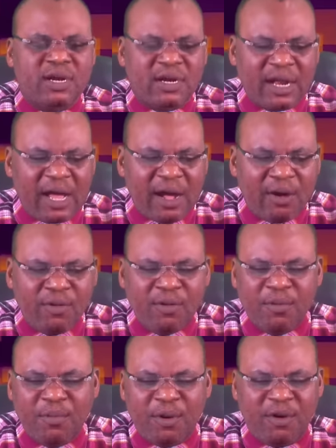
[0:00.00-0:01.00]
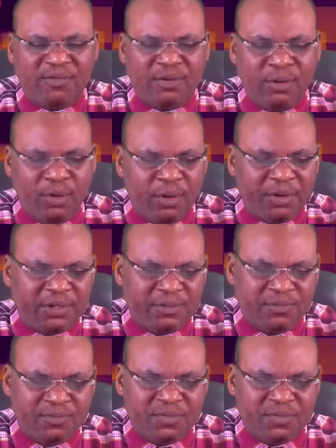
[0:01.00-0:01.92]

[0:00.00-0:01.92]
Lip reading: crown of glory.